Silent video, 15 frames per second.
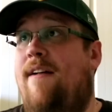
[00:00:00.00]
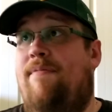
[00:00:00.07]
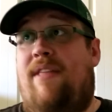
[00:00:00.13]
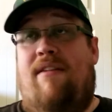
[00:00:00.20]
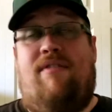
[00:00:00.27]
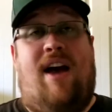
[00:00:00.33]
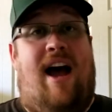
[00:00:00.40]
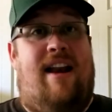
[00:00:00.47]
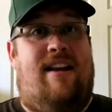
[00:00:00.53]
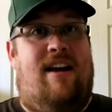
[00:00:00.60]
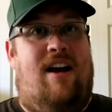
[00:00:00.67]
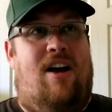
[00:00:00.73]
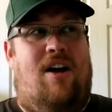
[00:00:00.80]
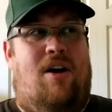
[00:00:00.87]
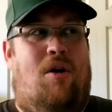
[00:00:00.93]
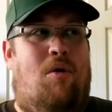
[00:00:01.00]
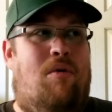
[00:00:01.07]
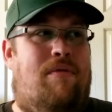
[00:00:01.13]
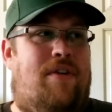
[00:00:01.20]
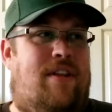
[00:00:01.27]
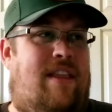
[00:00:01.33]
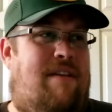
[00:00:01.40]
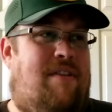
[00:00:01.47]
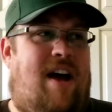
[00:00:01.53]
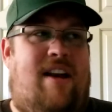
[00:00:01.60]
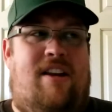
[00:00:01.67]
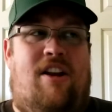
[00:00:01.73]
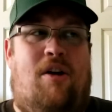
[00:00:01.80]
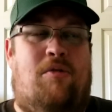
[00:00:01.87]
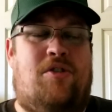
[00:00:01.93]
They've got over they've got, you know,